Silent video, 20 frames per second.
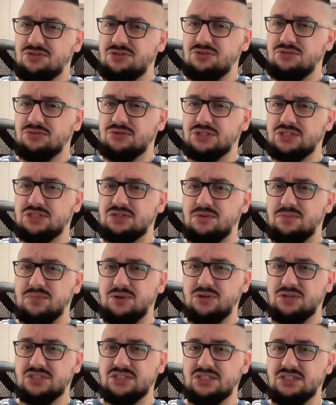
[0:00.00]
to your stop
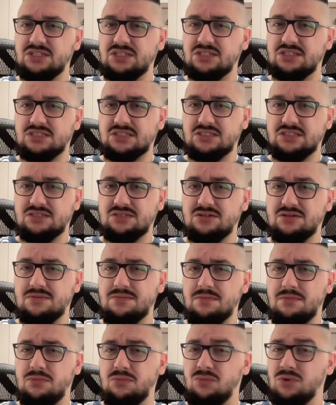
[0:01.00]
losses
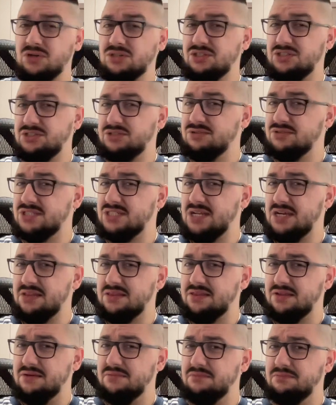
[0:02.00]
once you
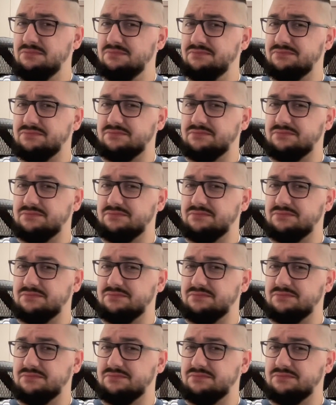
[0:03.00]
set them?